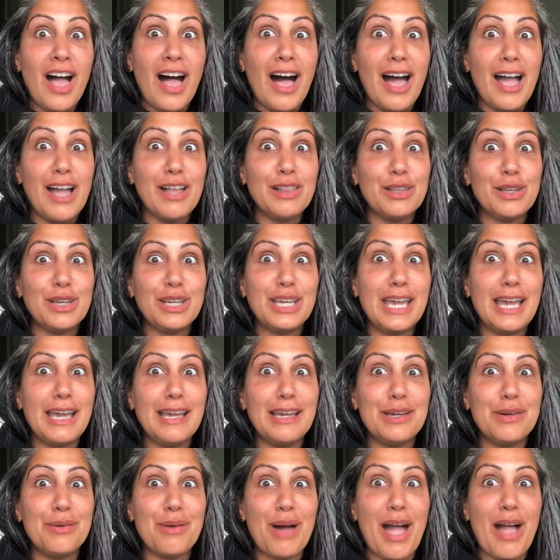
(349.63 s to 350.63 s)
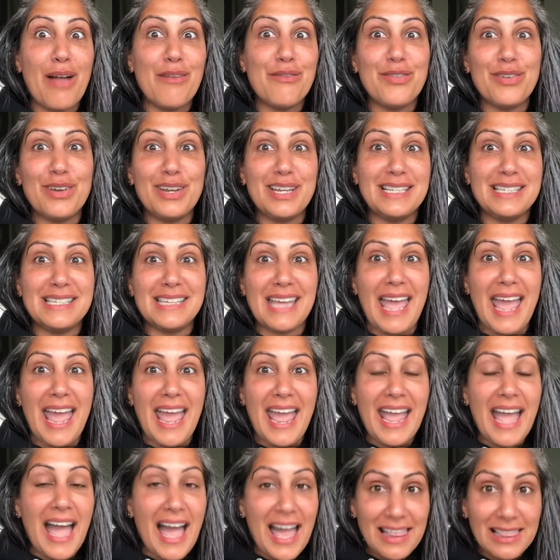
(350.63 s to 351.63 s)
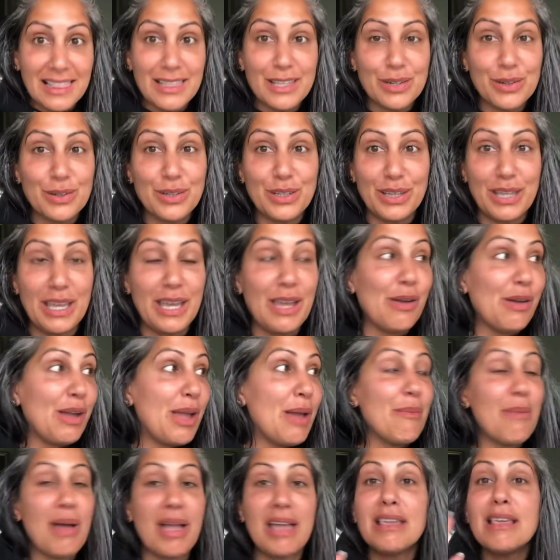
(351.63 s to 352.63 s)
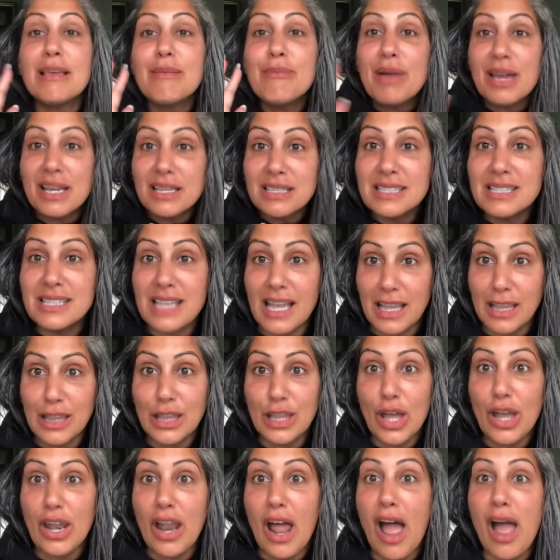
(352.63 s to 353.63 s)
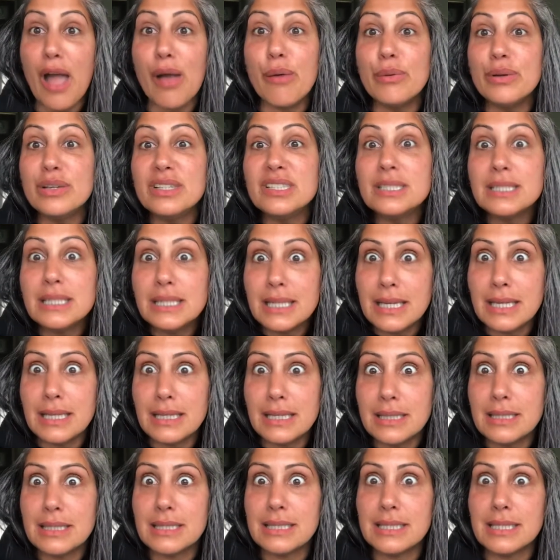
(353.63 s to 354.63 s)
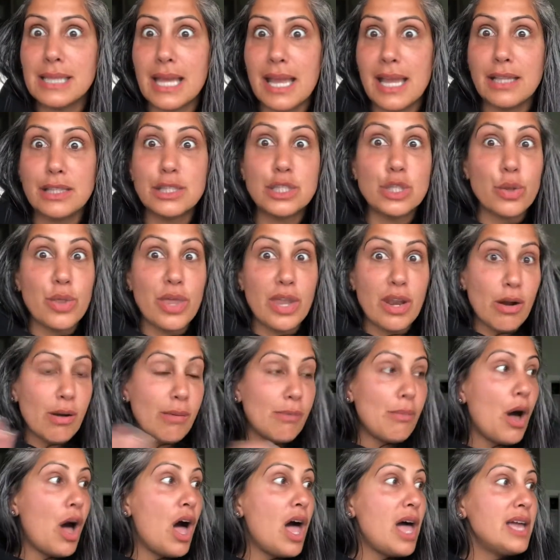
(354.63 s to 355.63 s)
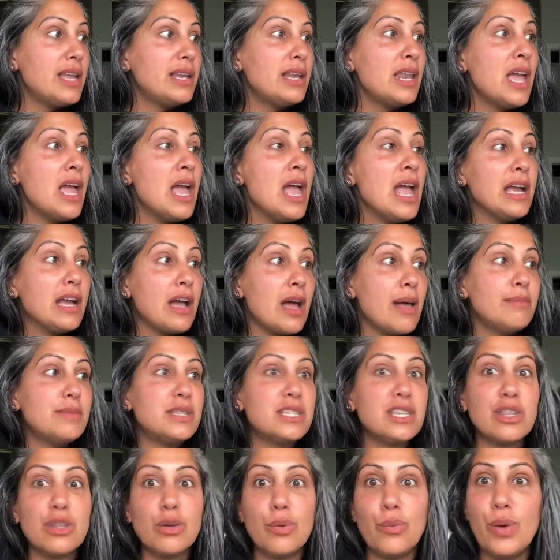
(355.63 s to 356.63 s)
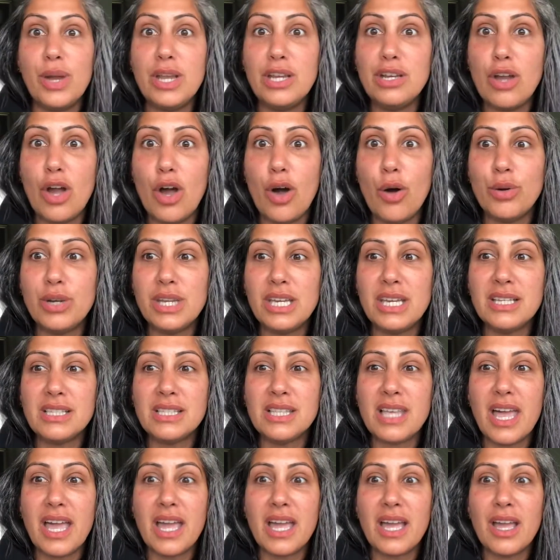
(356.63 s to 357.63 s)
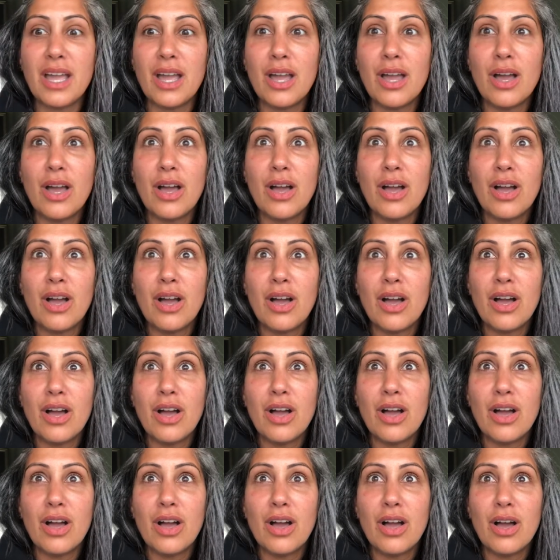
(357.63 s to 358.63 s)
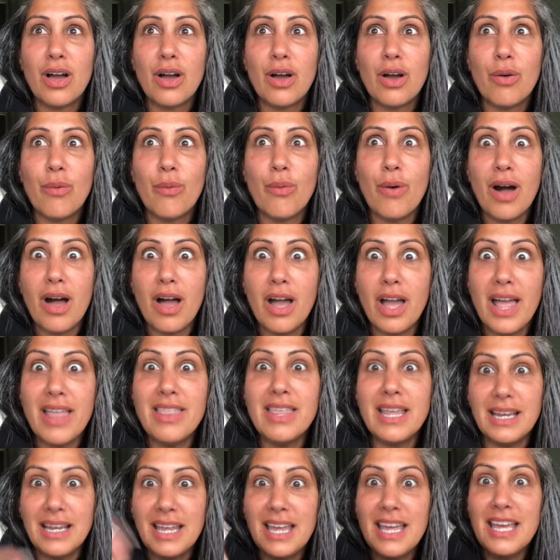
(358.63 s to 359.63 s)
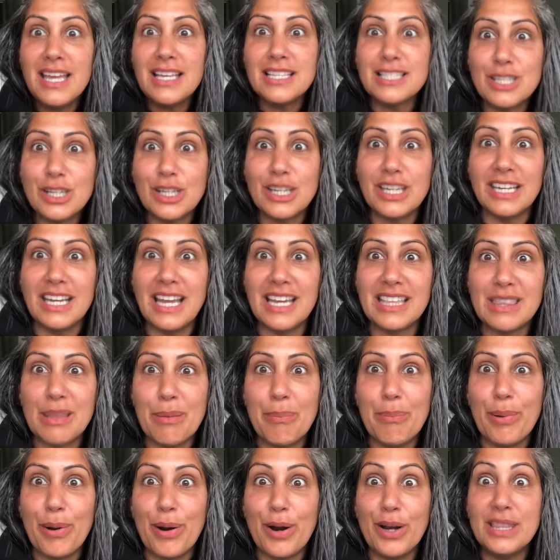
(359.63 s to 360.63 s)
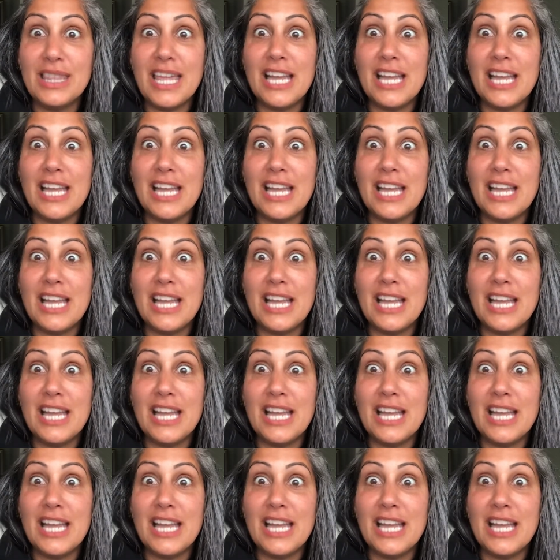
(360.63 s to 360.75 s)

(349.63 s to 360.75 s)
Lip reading: I look at you every day. I literally, okay, my son thought I was insane. So then Armand comes to the window and he's like, what? And then he's looking at the bird.